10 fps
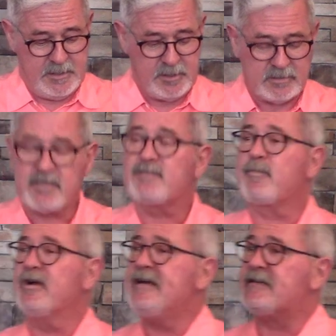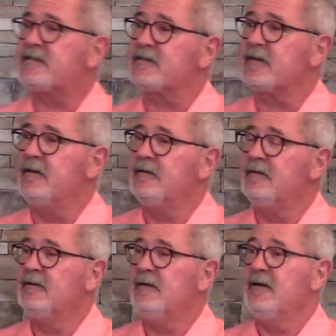He calls us priests.
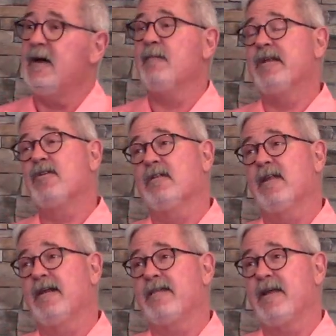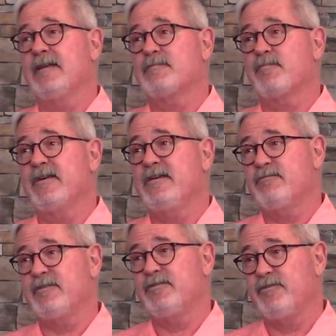I've been called a lot of things.
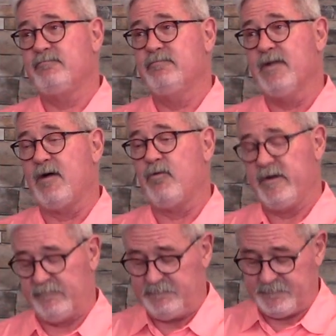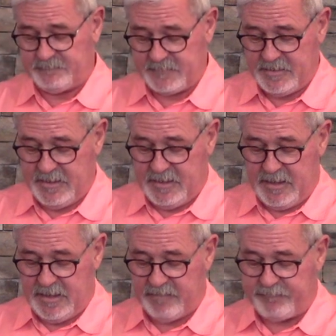Priest was not one of them.
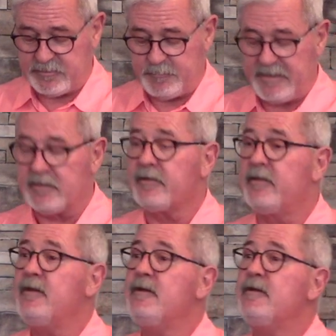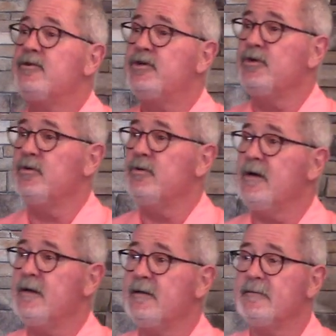1 Peter
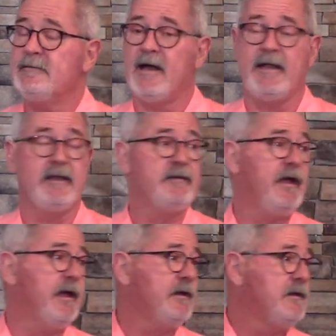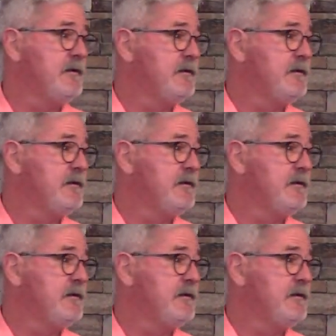2:9-10.